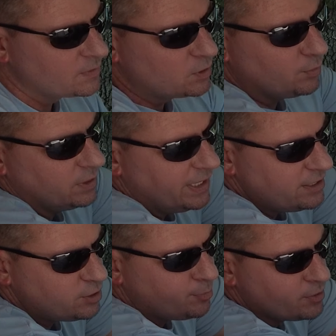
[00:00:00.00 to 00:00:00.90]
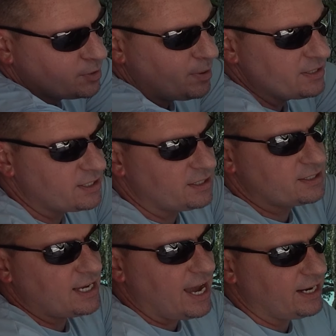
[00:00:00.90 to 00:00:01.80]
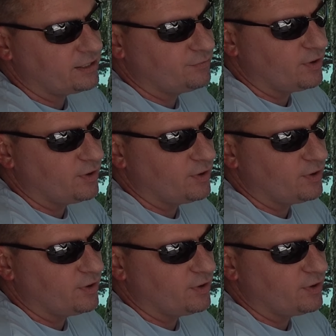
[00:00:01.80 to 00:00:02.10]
To release, you push the buttons on the side and the